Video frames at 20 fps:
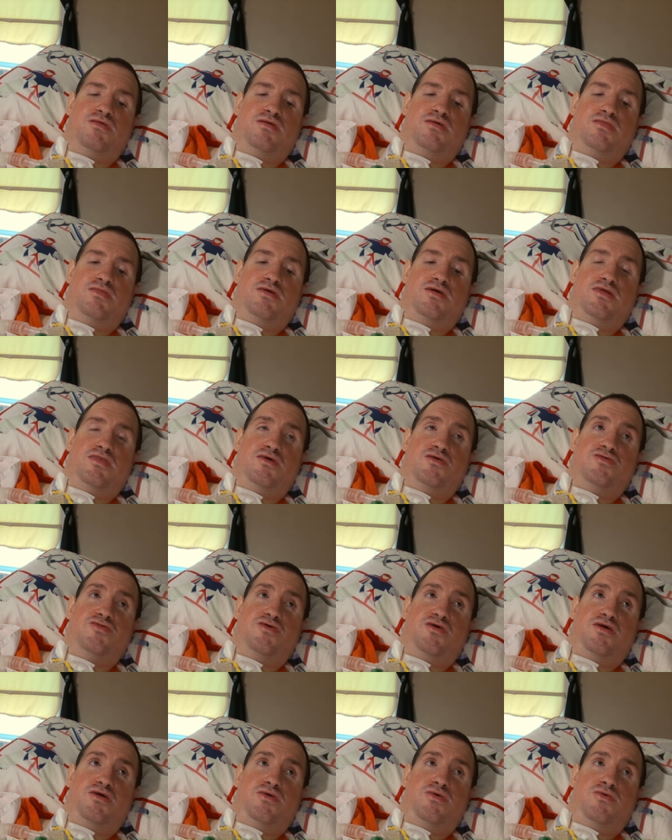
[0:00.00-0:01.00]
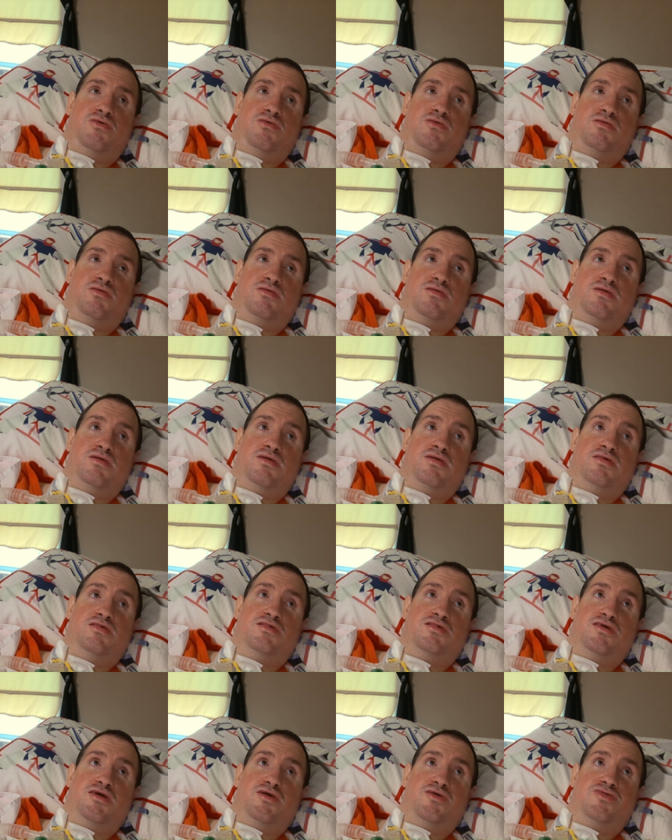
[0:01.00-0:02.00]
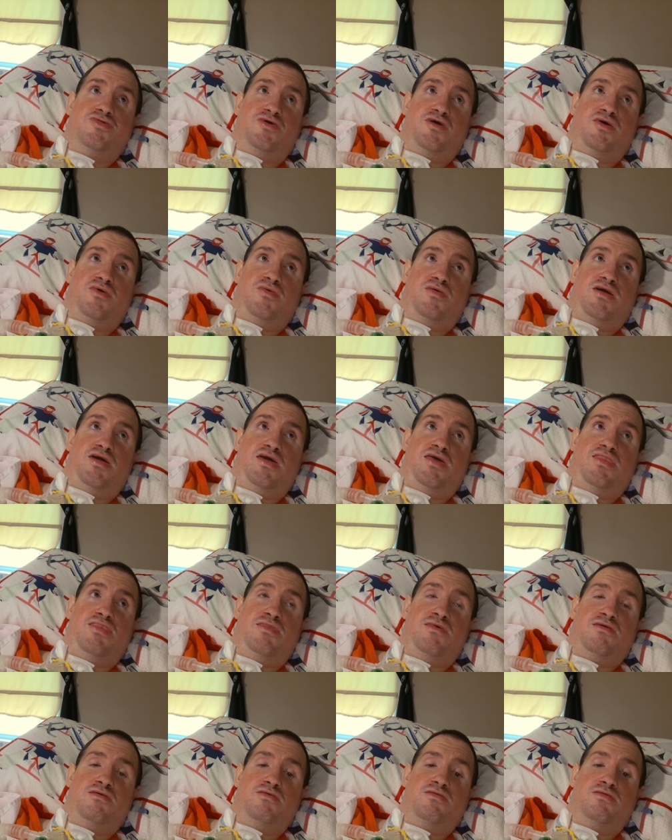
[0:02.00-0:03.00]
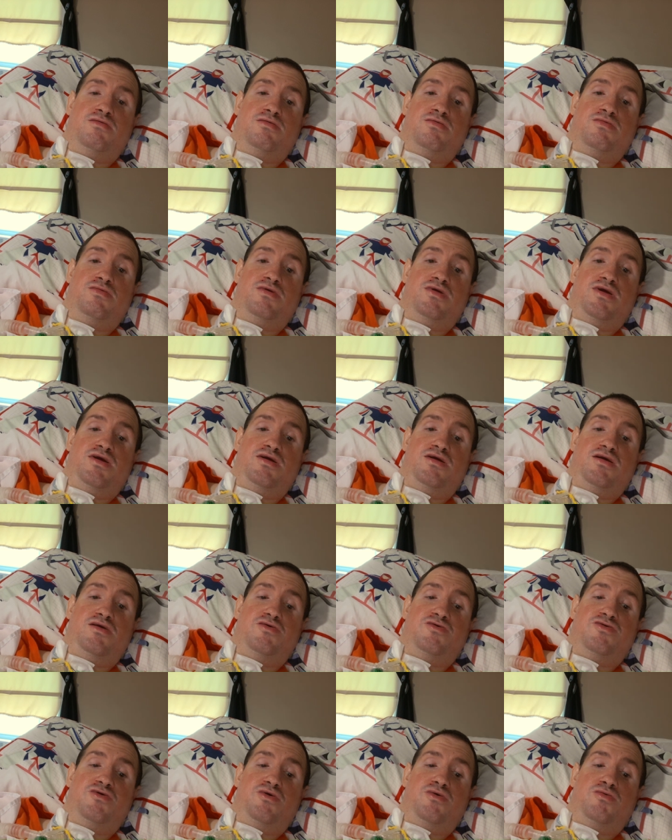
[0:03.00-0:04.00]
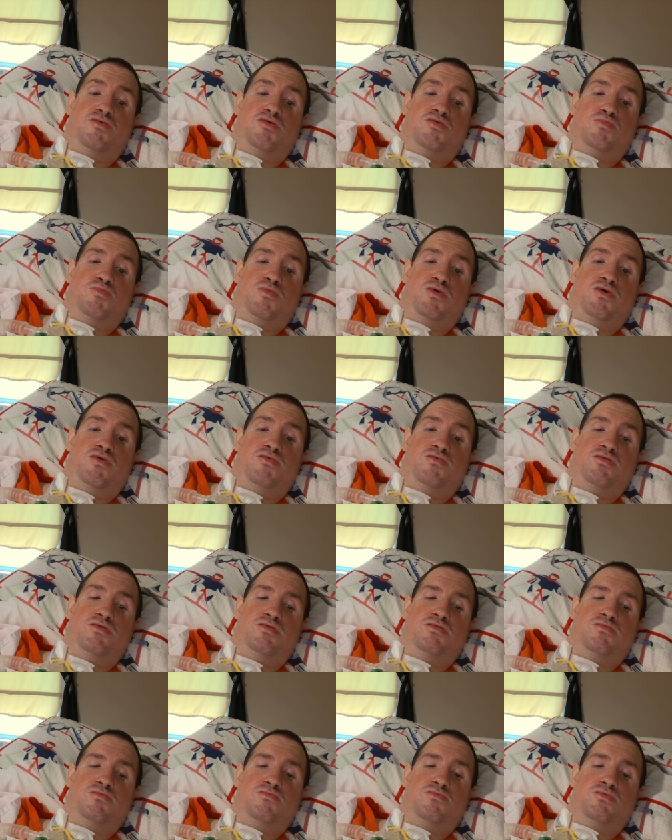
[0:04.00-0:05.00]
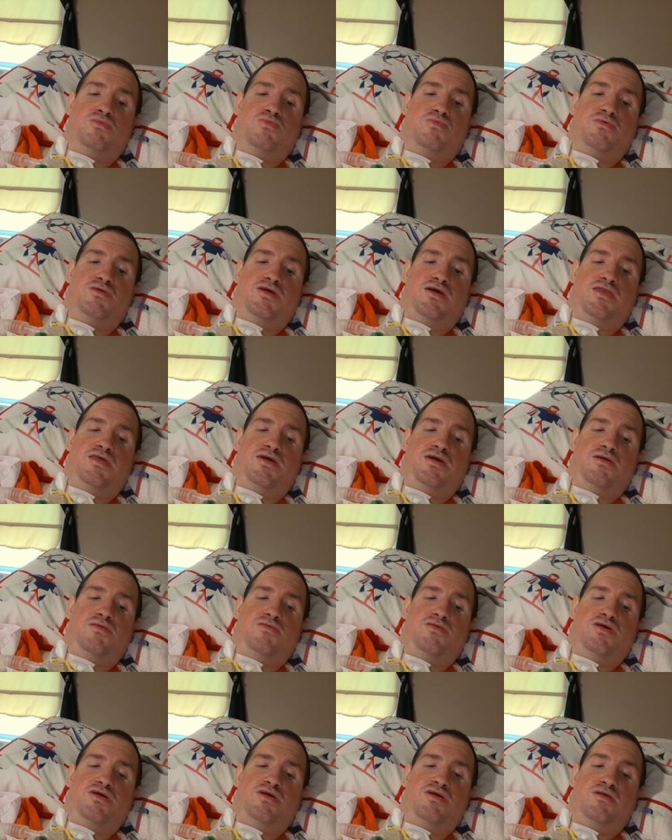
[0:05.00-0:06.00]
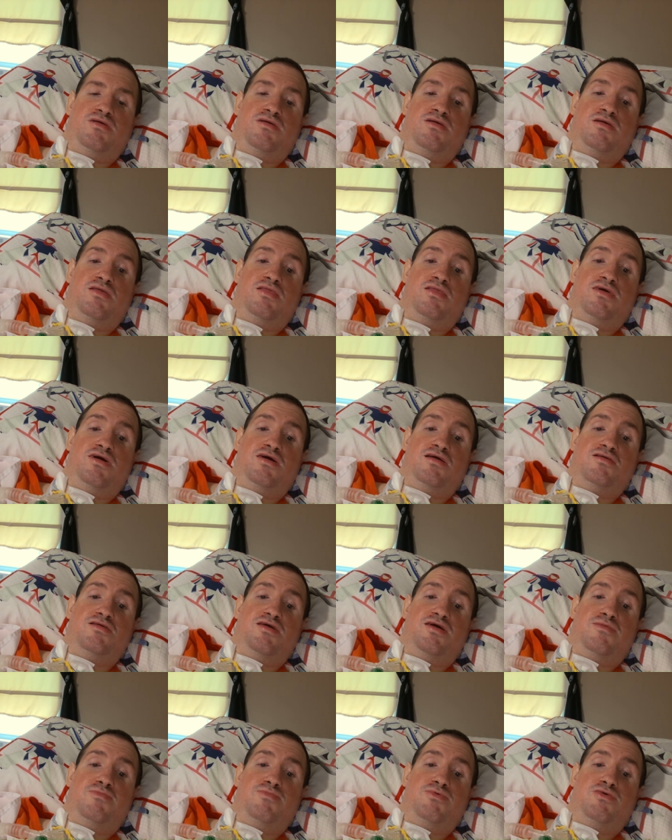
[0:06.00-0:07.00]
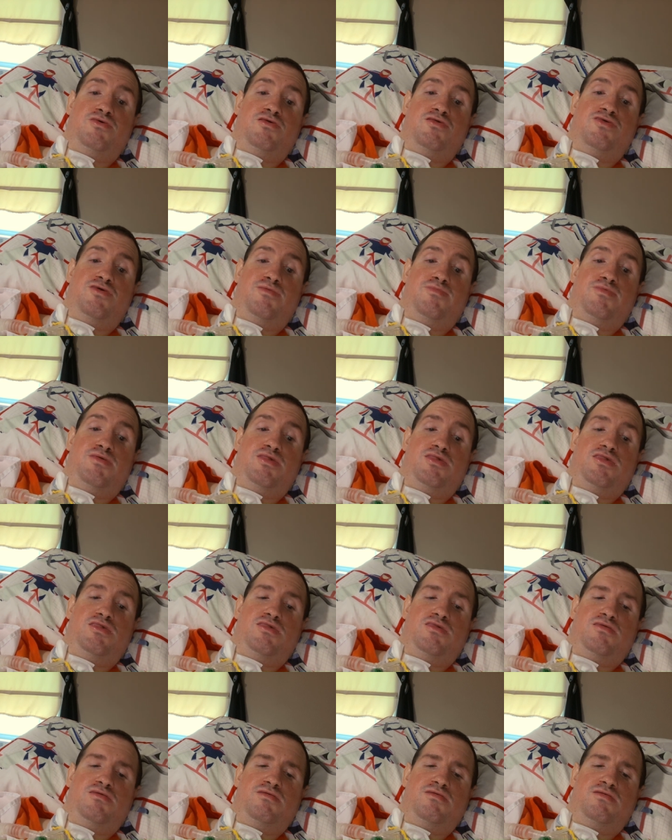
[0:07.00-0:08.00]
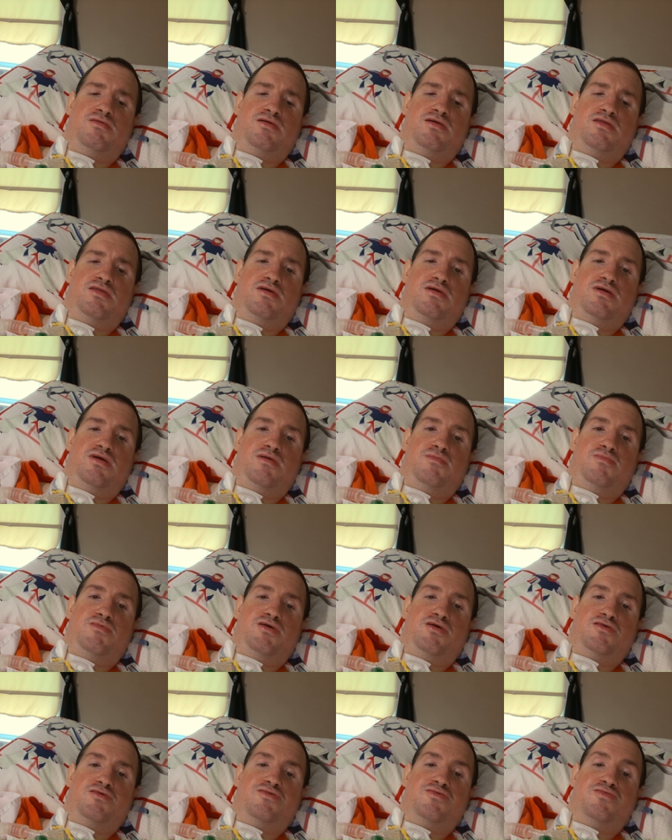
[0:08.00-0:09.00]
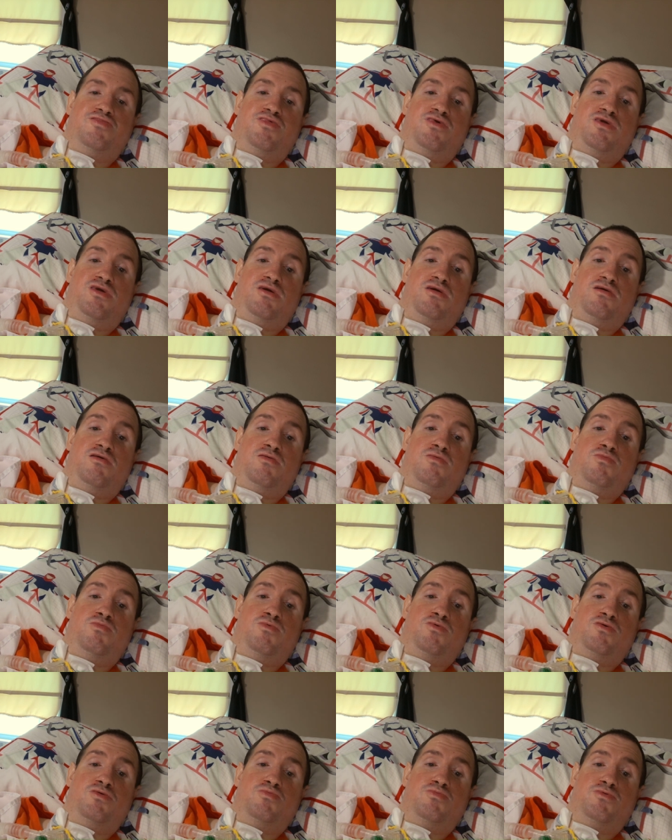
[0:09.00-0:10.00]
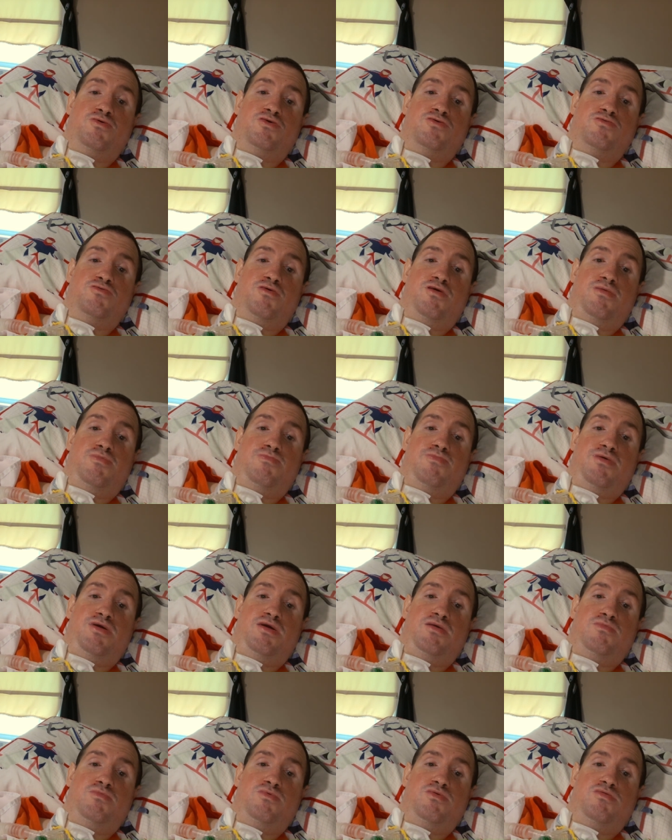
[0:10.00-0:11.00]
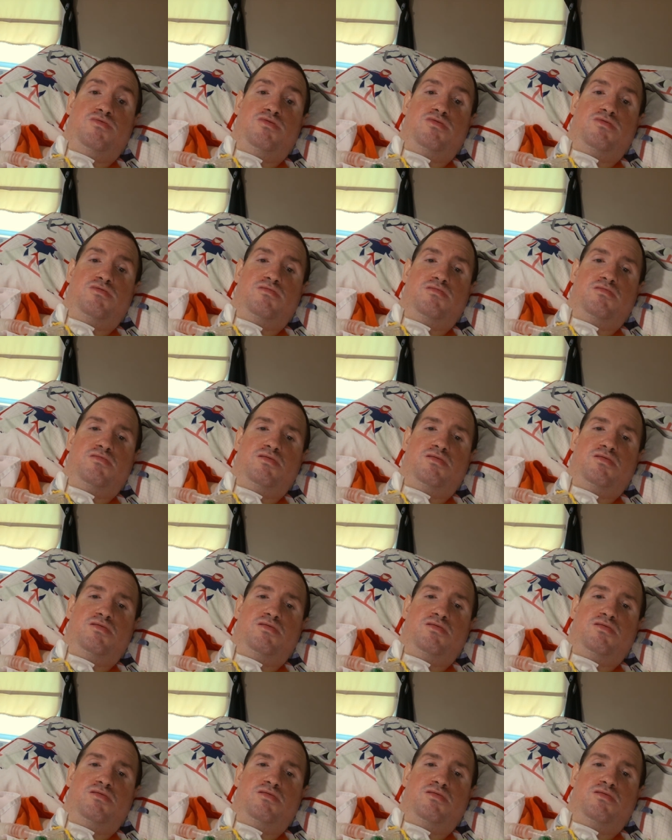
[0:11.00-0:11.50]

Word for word: in the NHL, ECHL, and the AHL as well. We forget how he knocked out Billy Tibbetts in the game against the Wilkes-Barre Scranton Penguins.